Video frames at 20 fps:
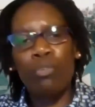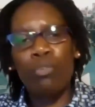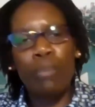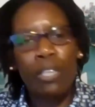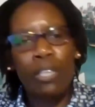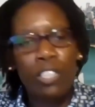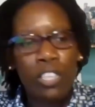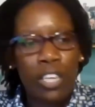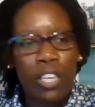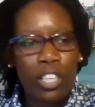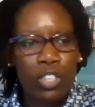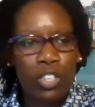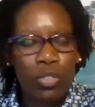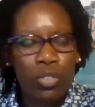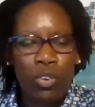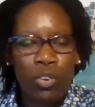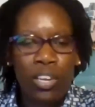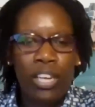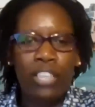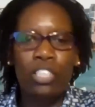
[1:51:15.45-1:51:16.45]
for
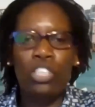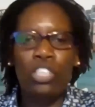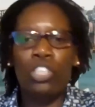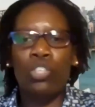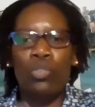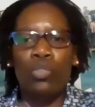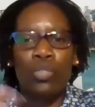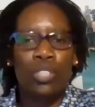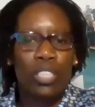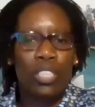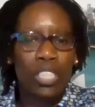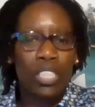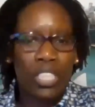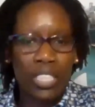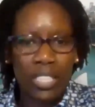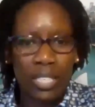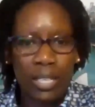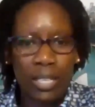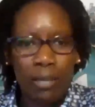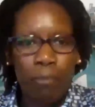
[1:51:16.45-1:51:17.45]
multinational organizations,
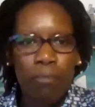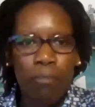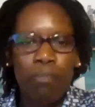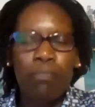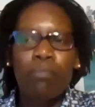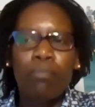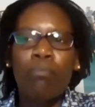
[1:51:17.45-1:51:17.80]
etc.